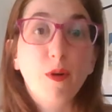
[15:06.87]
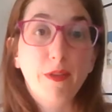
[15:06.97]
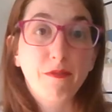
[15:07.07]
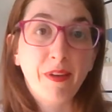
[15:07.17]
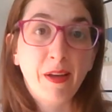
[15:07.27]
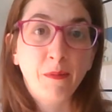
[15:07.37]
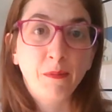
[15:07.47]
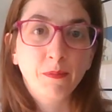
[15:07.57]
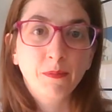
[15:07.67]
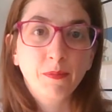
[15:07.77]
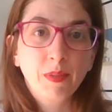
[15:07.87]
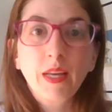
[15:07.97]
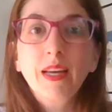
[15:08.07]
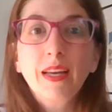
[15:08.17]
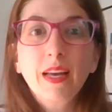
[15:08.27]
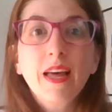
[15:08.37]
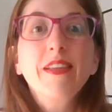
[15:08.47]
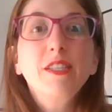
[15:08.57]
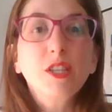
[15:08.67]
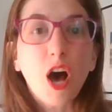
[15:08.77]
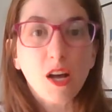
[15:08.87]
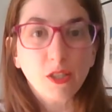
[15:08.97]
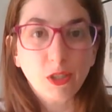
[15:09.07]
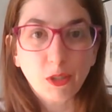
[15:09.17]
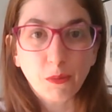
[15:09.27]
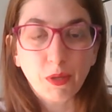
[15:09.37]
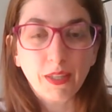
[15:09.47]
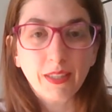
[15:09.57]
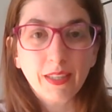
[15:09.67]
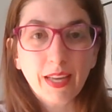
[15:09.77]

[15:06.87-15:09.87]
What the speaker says: for the film. This is all doable.